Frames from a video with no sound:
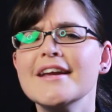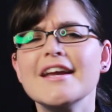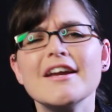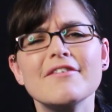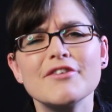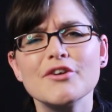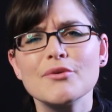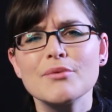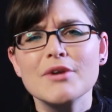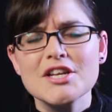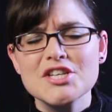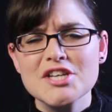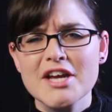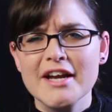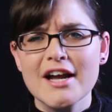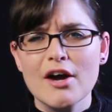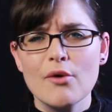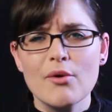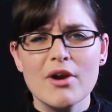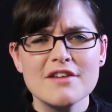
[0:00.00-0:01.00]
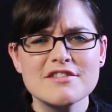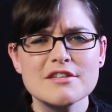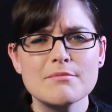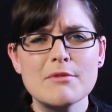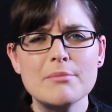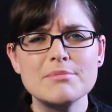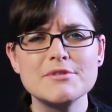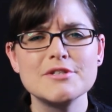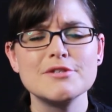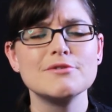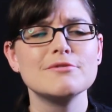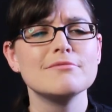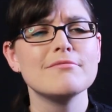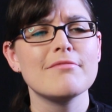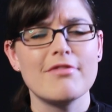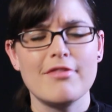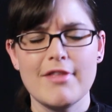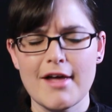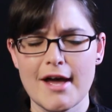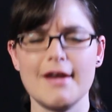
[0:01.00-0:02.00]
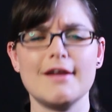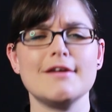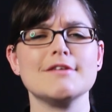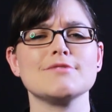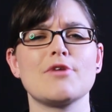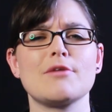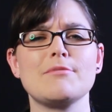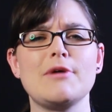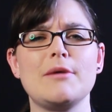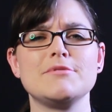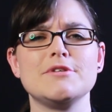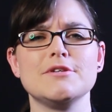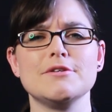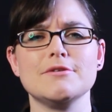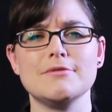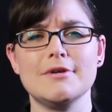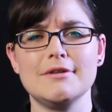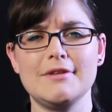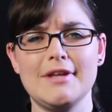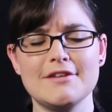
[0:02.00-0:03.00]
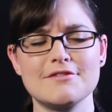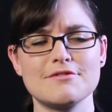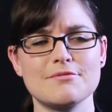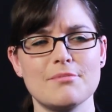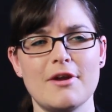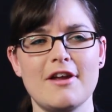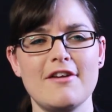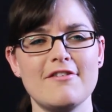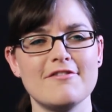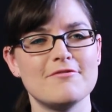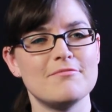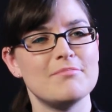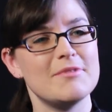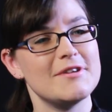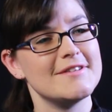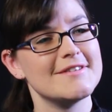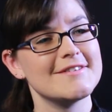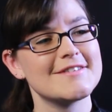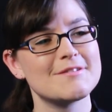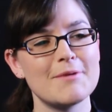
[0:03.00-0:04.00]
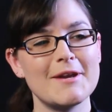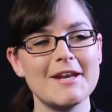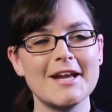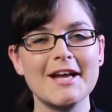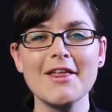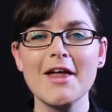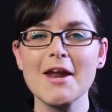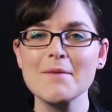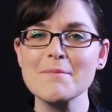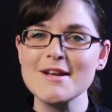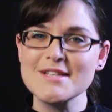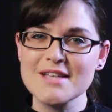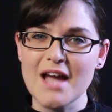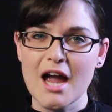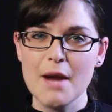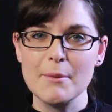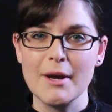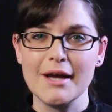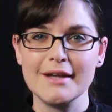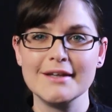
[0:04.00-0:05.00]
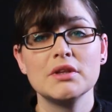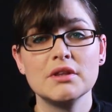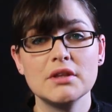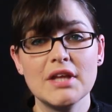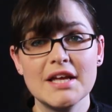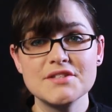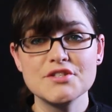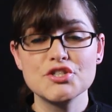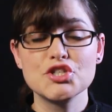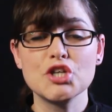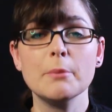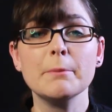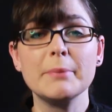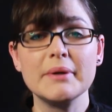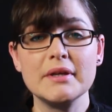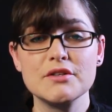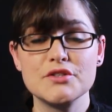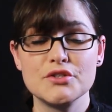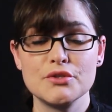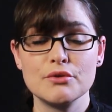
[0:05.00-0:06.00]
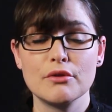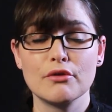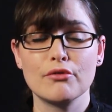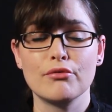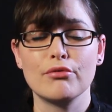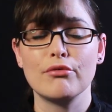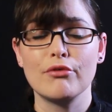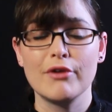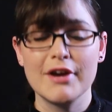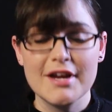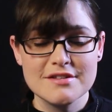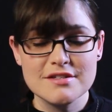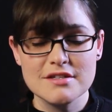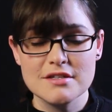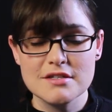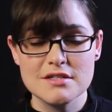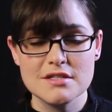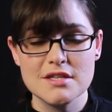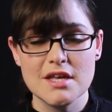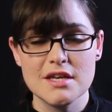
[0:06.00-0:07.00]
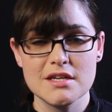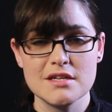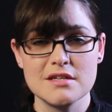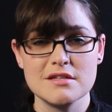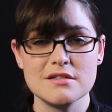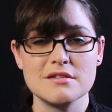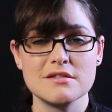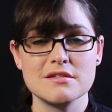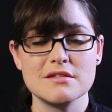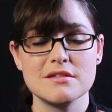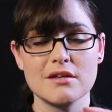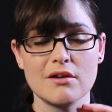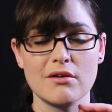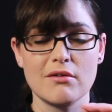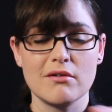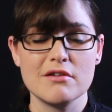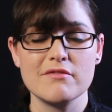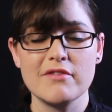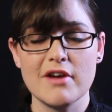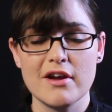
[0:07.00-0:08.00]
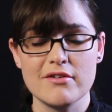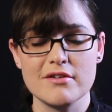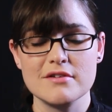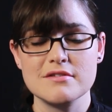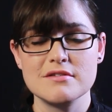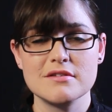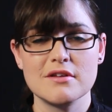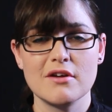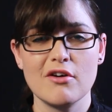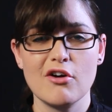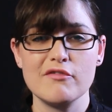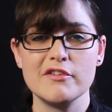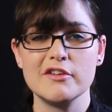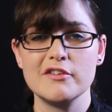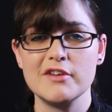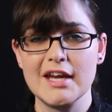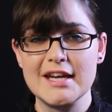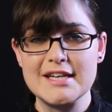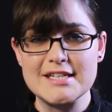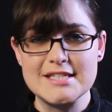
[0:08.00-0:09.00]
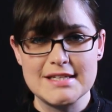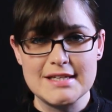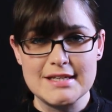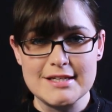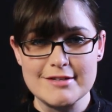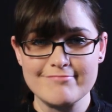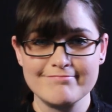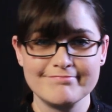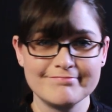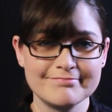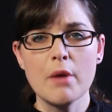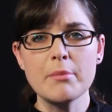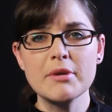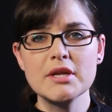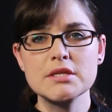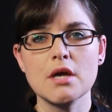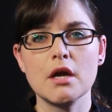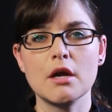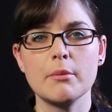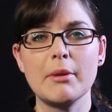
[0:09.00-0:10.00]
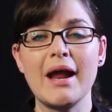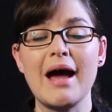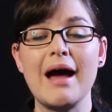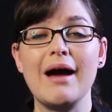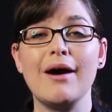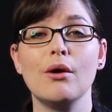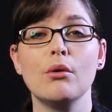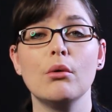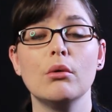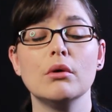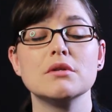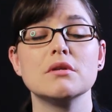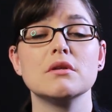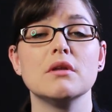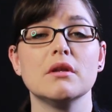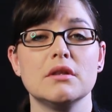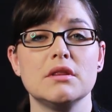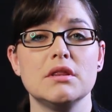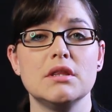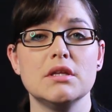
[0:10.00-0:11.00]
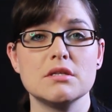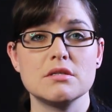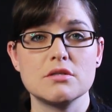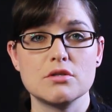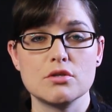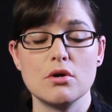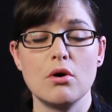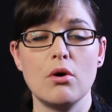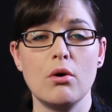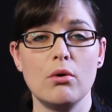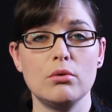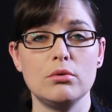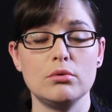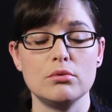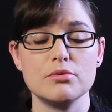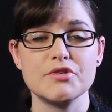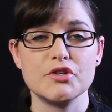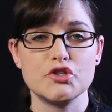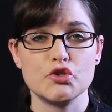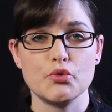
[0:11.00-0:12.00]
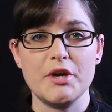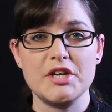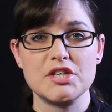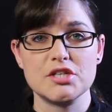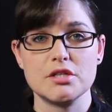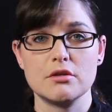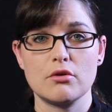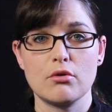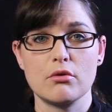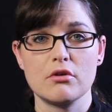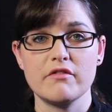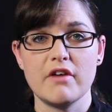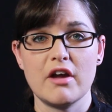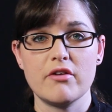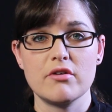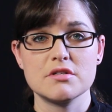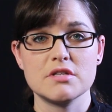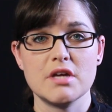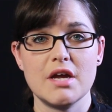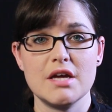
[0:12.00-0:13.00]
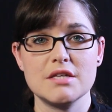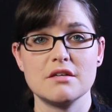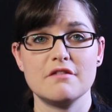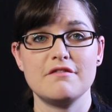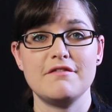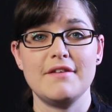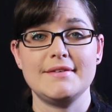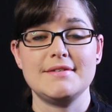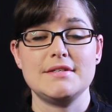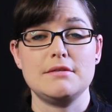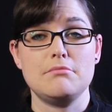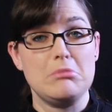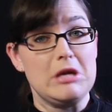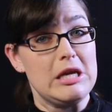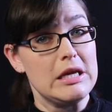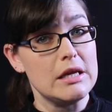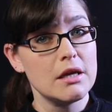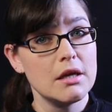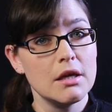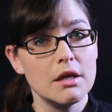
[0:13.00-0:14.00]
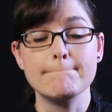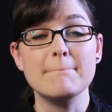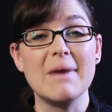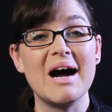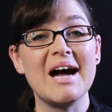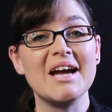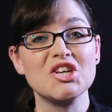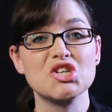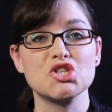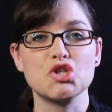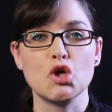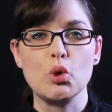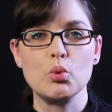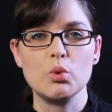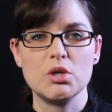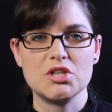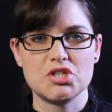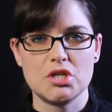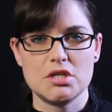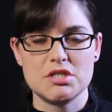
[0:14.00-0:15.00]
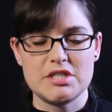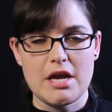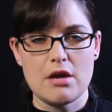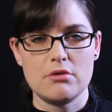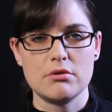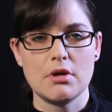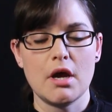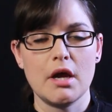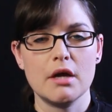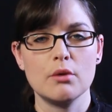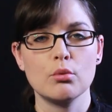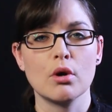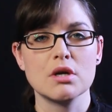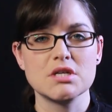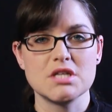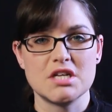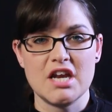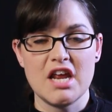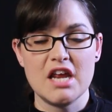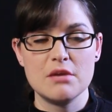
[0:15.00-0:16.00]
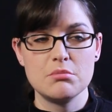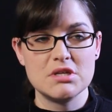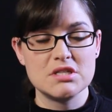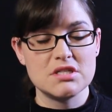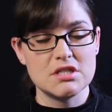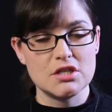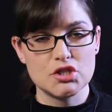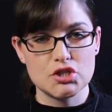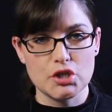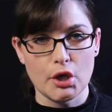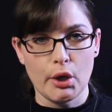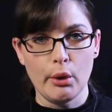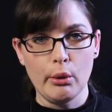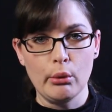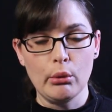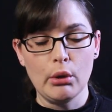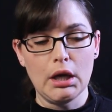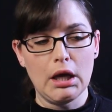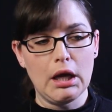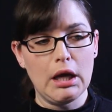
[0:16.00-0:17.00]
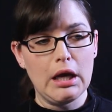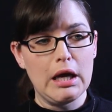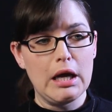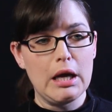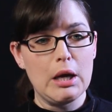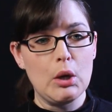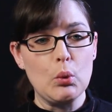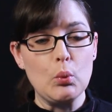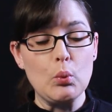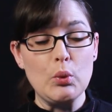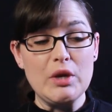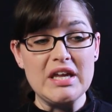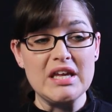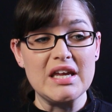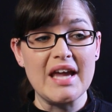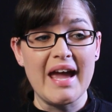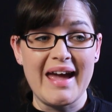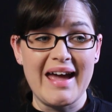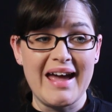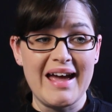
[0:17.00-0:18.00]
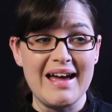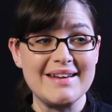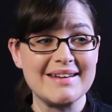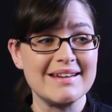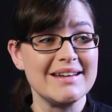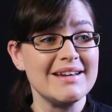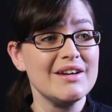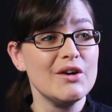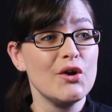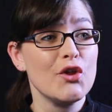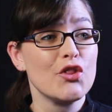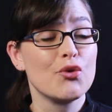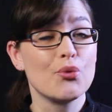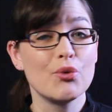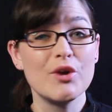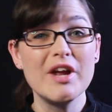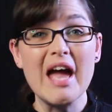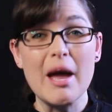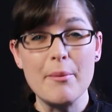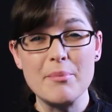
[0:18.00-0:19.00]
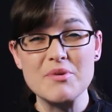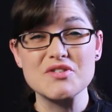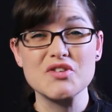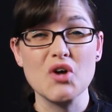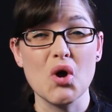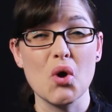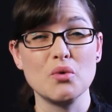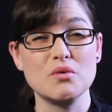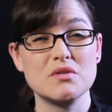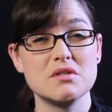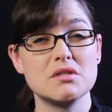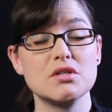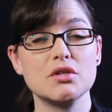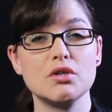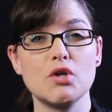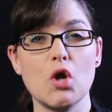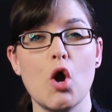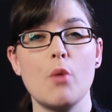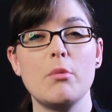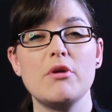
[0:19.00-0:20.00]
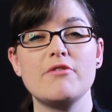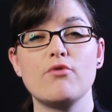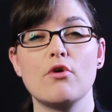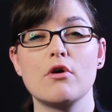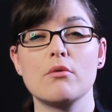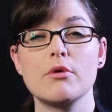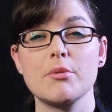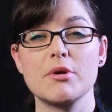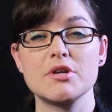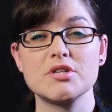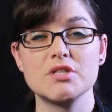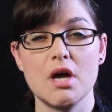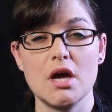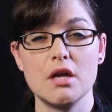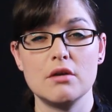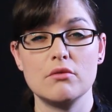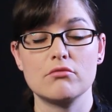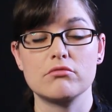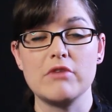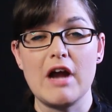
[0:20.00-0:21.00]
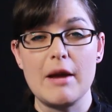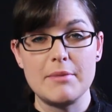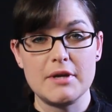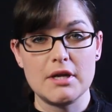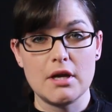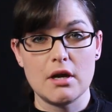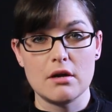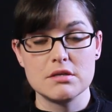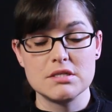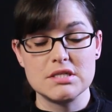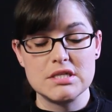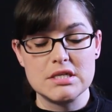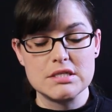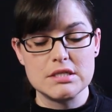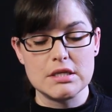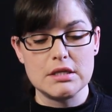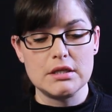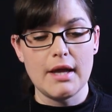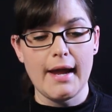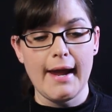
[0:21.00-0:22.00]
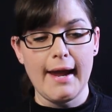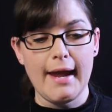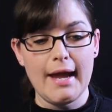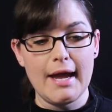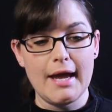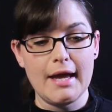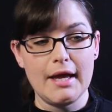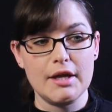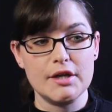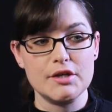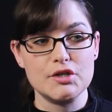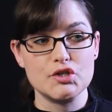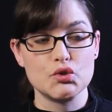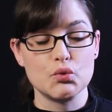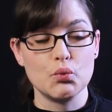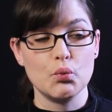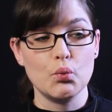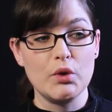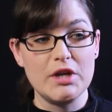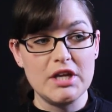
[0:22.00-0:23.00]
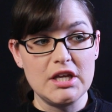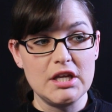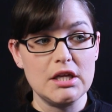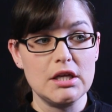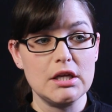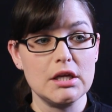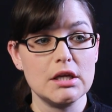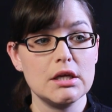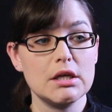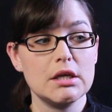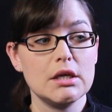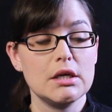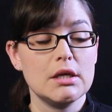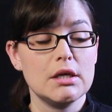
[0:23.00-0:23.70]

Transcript: if you want to check out what else I'm up to, that is what I'm up to, and that's what I've been spending a lot of my time on. Let's jump into the craziness that is coronavirus COVID 19. I'm going to talk about how uh, this whole situation, coronavirus, has affected me. My show was shut down. I worked on an NBC show. Uh, we had three episodes to go before we were done wrapping our season, and we